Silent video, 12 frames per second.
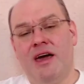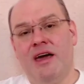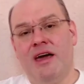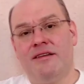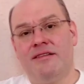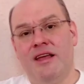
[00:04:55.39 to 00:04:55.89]

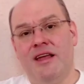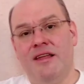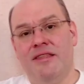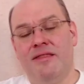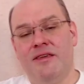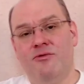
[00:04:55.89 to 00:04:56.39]
and
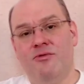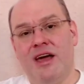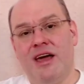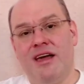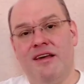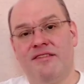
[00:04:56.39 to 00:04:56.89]
in the U
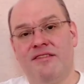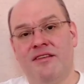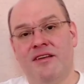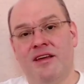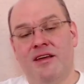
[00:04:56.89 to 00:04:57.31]
S,